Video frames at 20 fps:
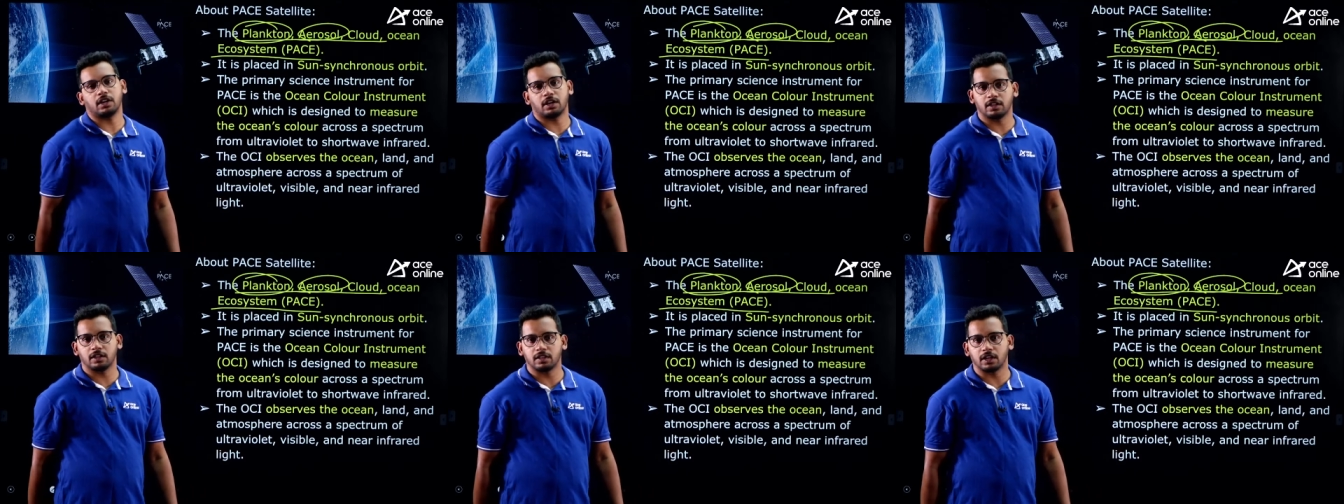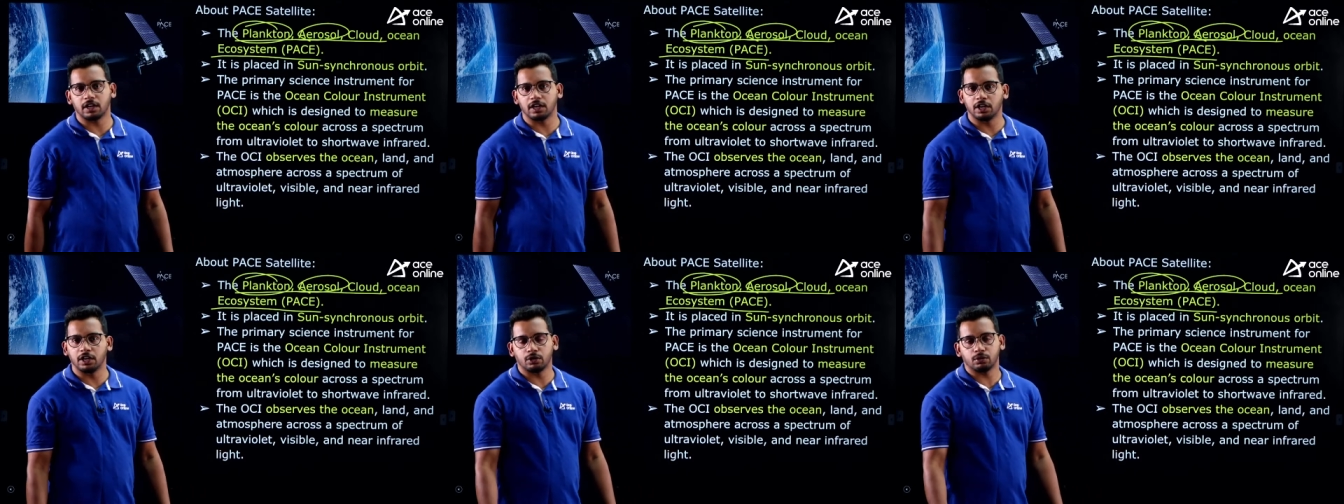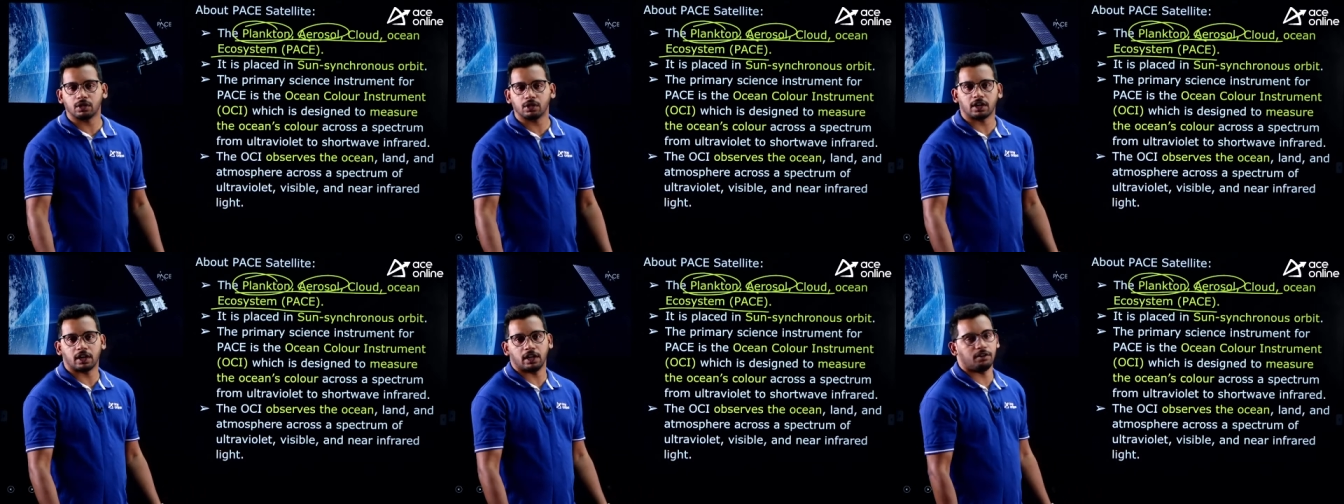result into
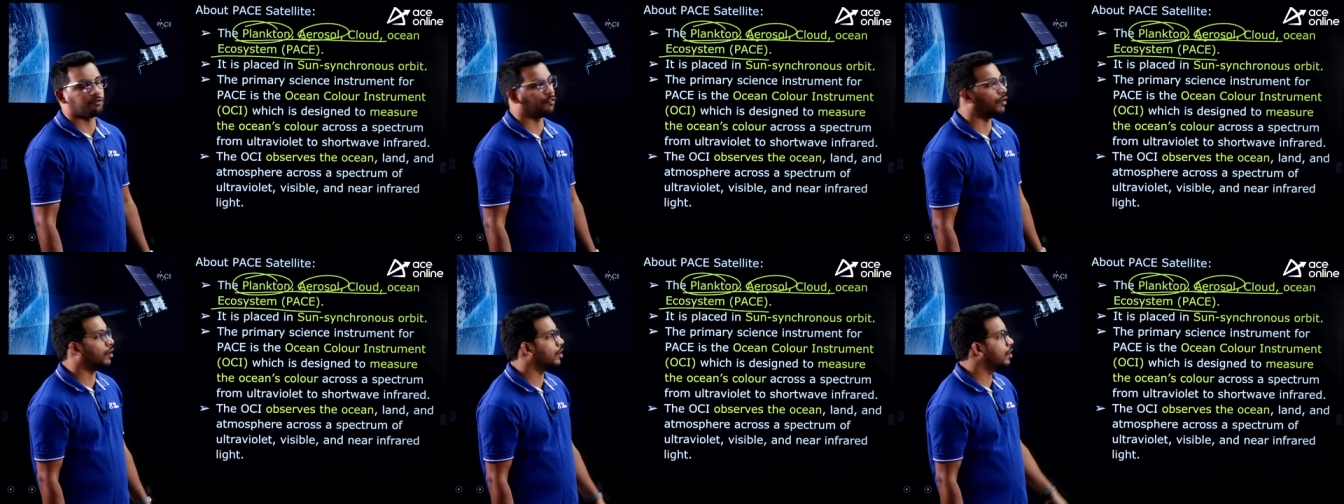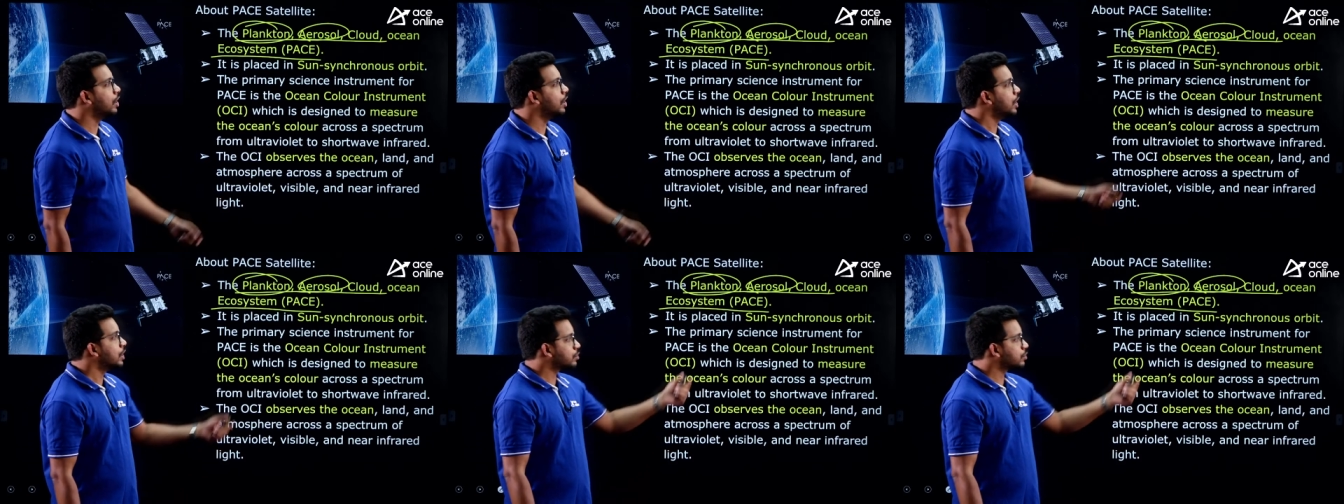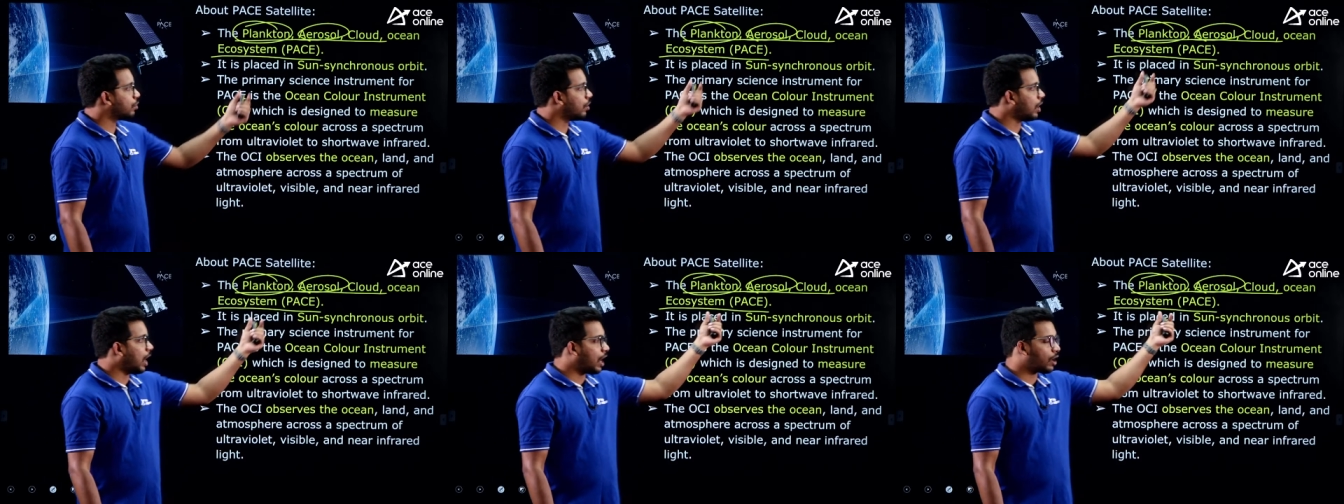the rainfall.
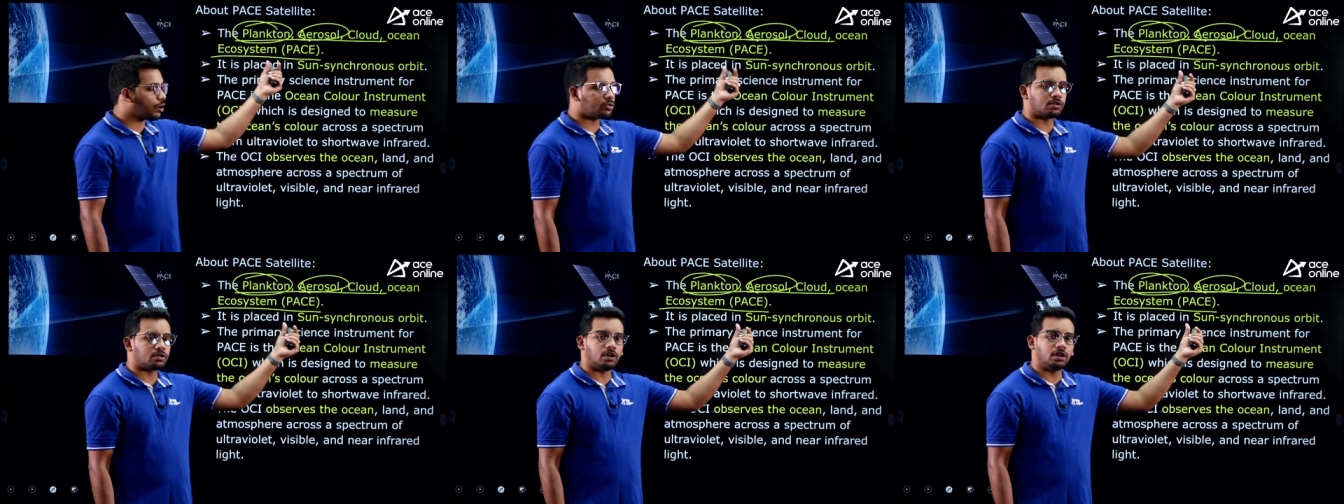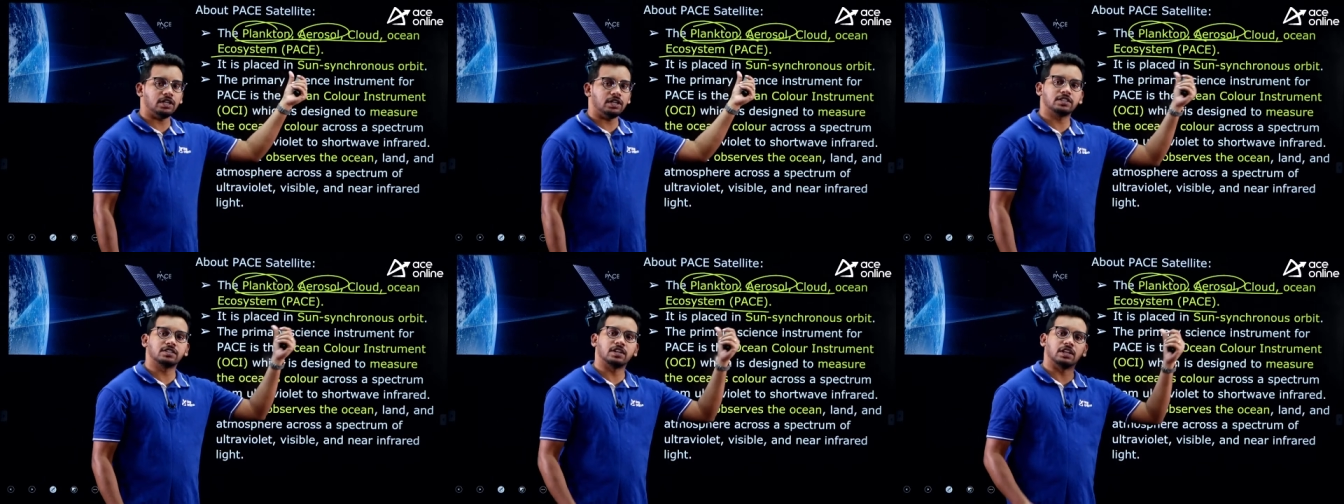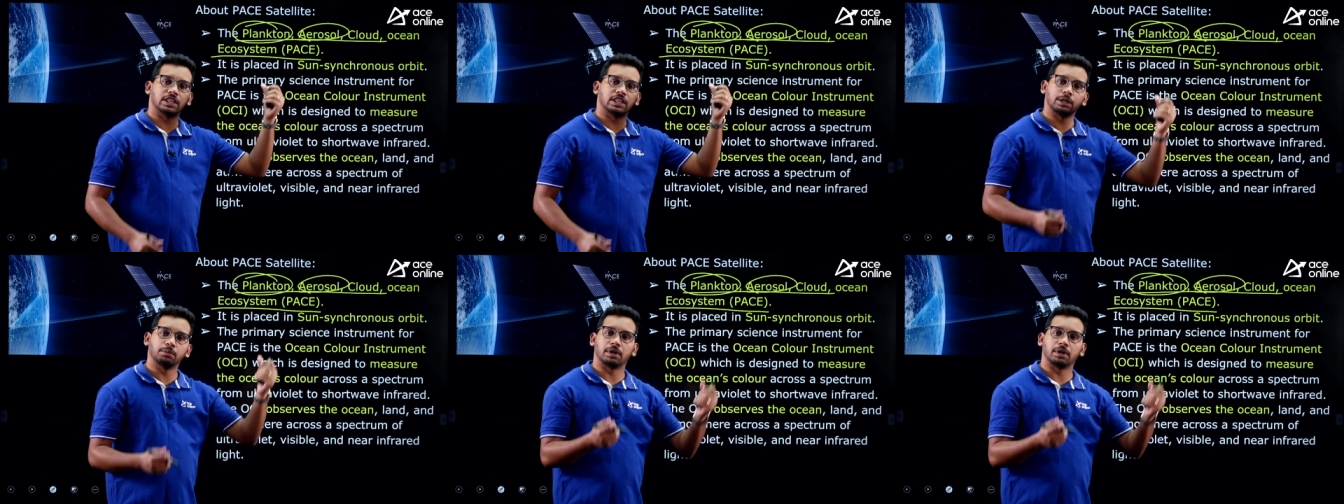So, aerosol is
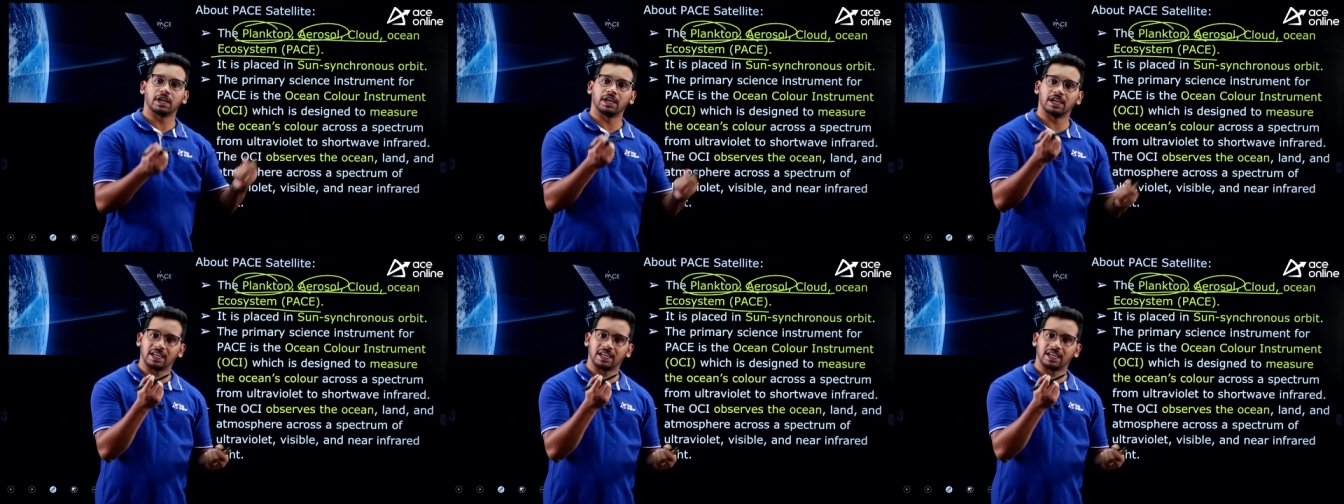nothing but a